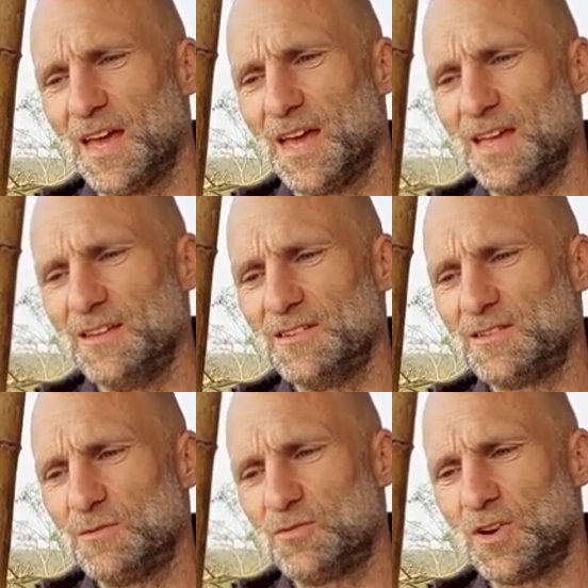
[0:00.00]
and
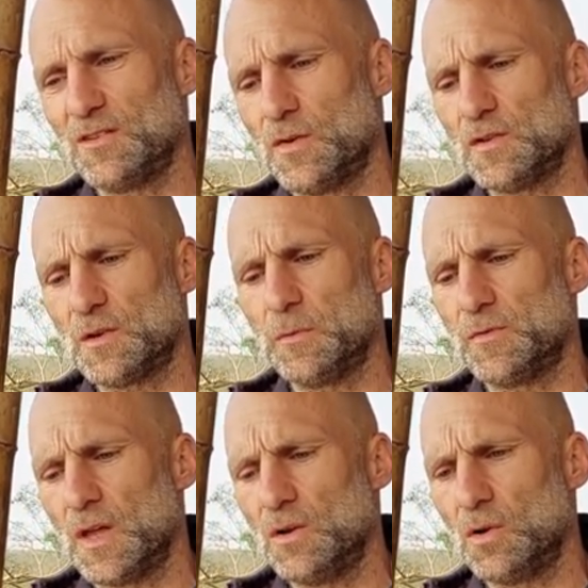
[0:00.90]
transfer some
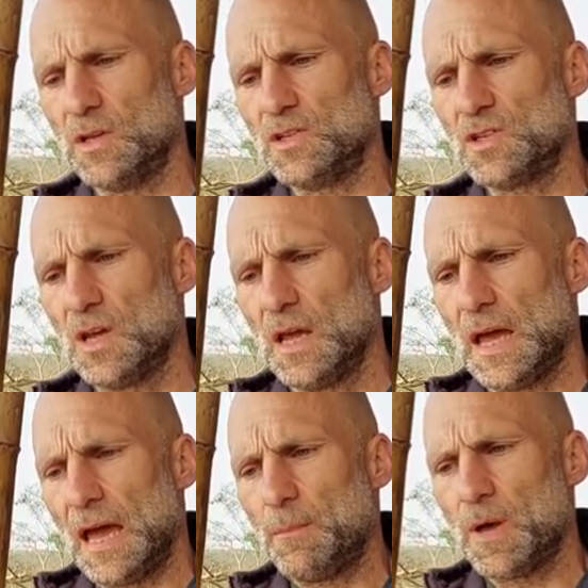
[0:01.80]
of their knowledge.
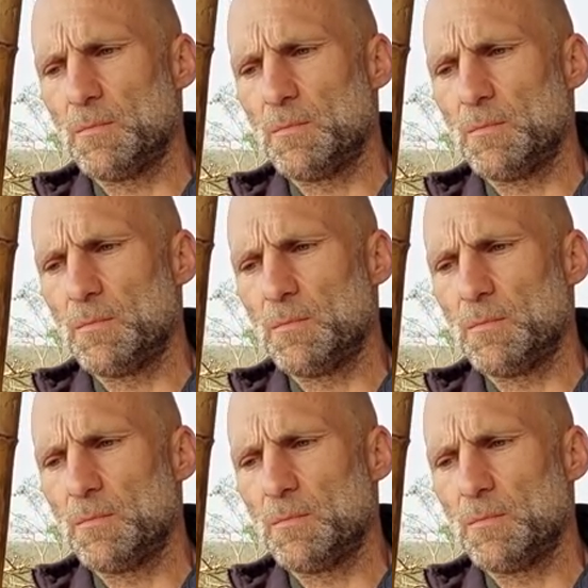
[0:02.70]
And